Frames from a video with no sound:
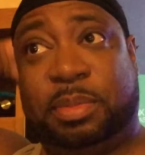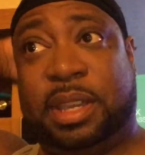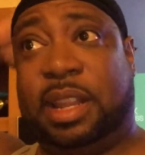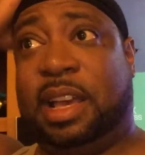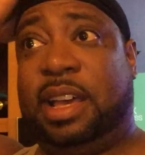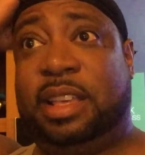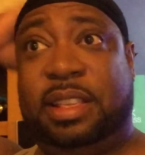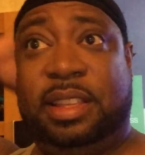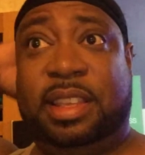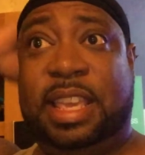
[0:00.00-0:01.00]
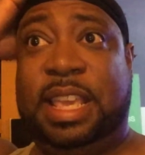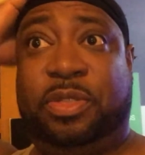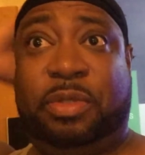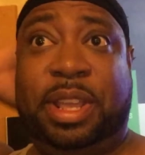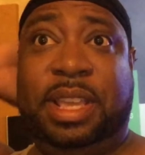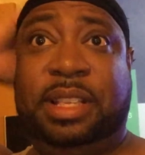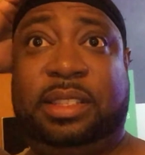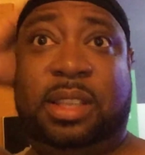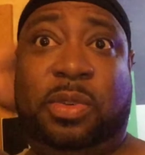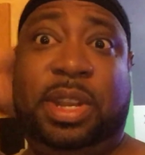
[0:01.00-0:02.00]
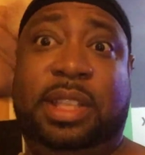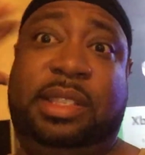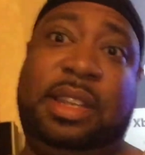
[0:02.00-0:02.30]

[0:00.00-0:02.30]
But E3, Sony,